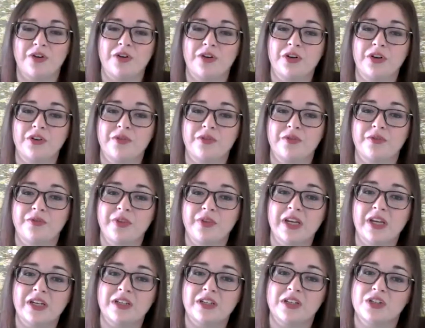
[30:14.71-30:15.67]
your
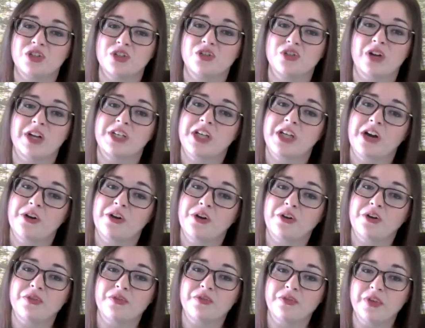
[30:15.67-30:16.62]
feet to stretch out
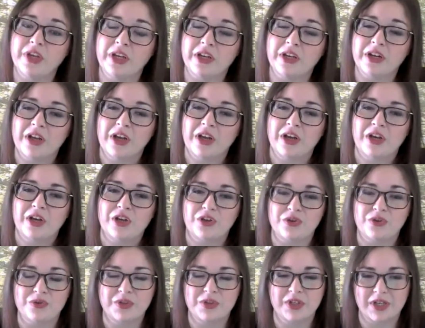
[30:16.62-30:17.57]
your feet,
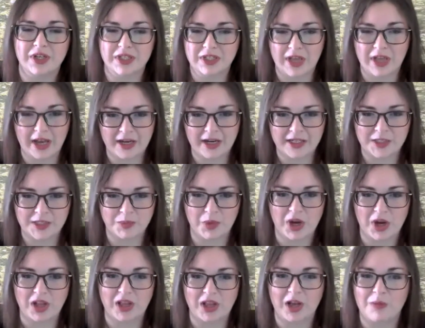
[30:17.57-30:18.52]
using a tennis
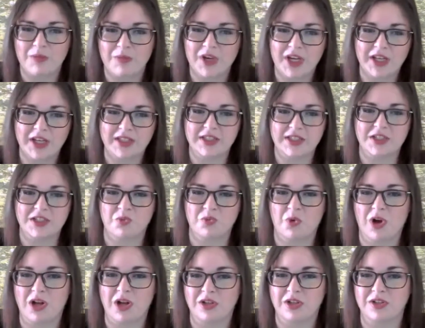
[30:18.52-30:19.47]
ball up against a
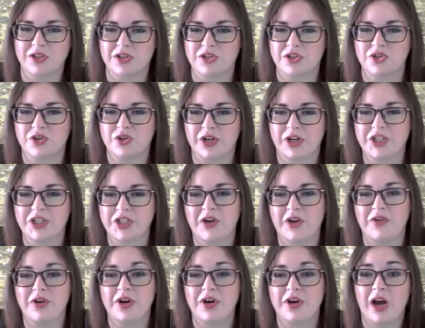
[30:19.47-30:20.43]
wall to stretch
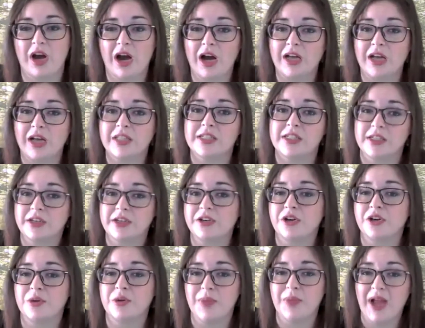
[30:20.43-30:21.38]
out knots in
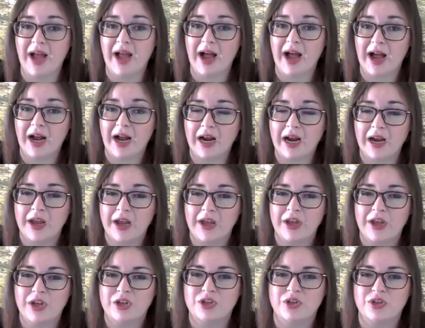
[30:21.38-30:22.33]
your back.
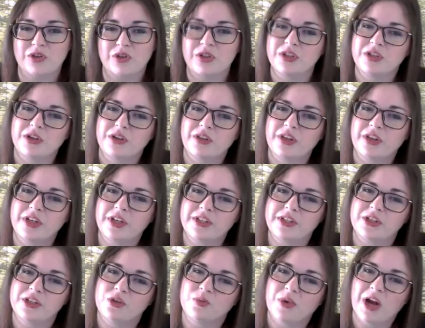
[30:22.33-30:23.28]
So these are things
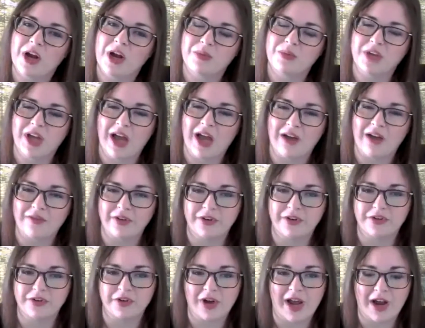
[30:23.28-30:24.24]
that you probably have around
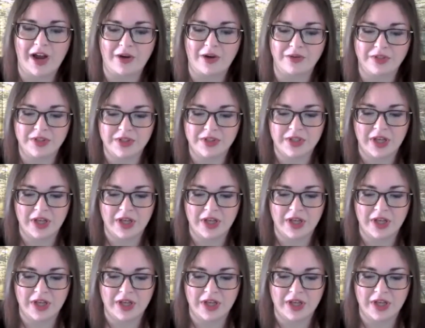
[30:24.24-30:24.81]
your house.